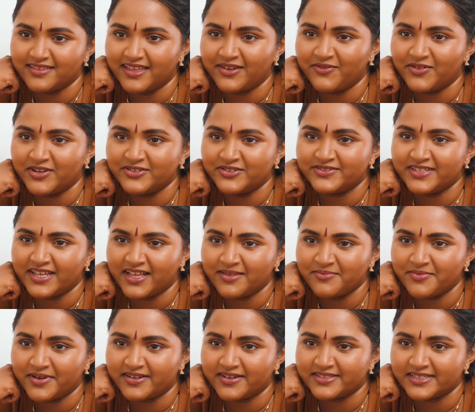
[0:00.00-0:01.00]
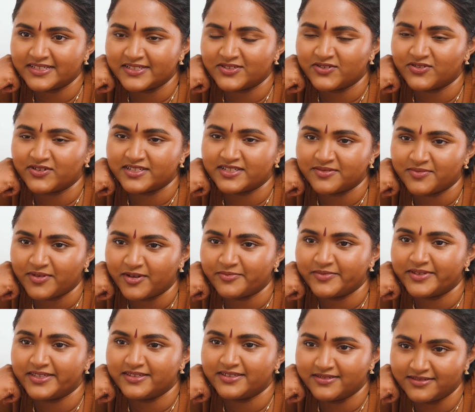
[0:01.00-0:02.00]
like when you tell embarrassing stories about
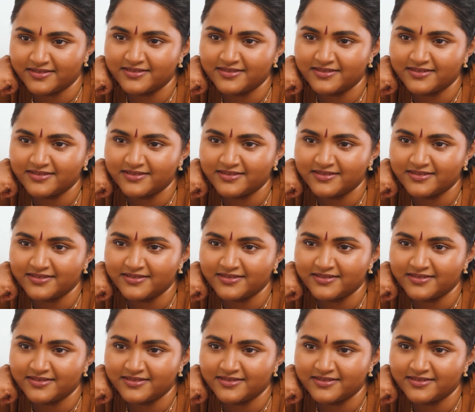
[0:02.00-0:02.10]
me.